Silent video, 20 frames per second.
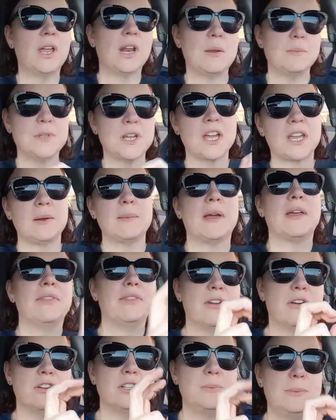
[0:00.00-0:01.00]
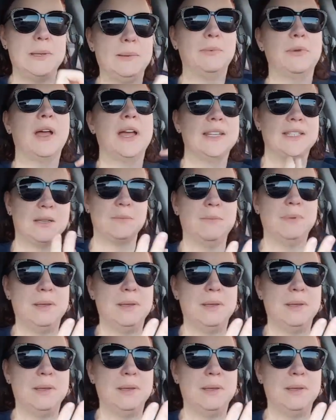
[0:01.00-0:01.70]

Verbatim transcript: And I'm talking about those people as in